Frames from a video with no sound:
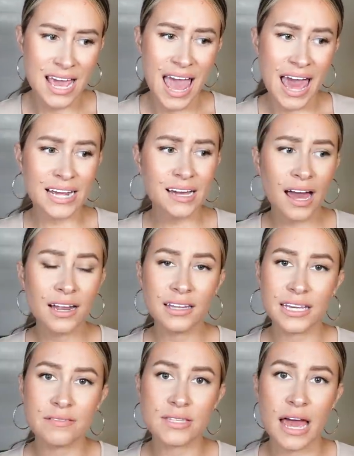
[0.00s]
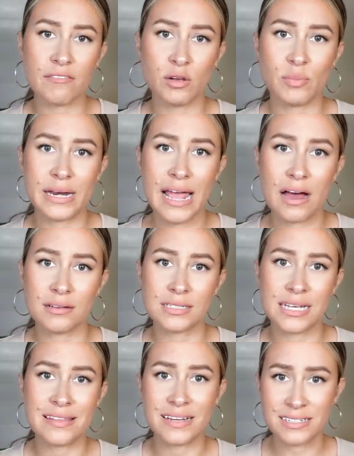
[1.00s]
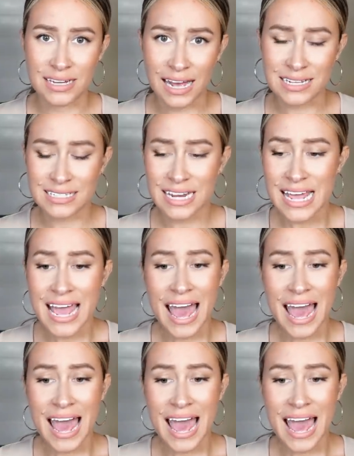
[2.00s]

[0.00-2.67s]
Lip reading: and it kind of leaves everybody else in the dust.